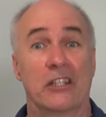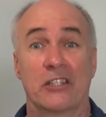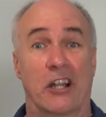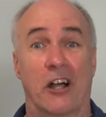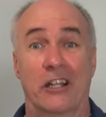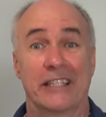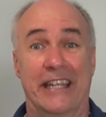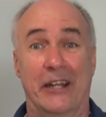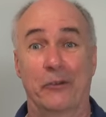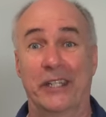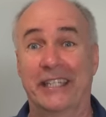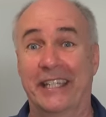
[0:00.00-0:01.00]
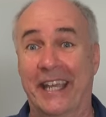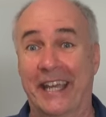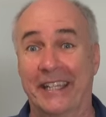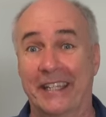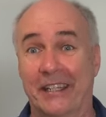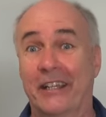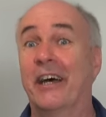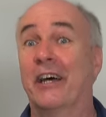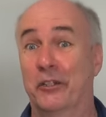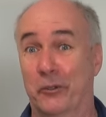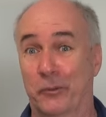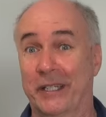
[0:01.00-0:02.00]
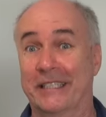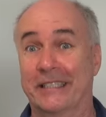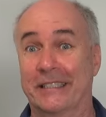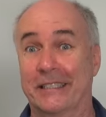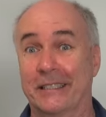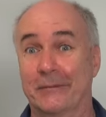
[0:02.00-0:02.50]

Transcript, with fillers: so long as I don't need to get a new wrist.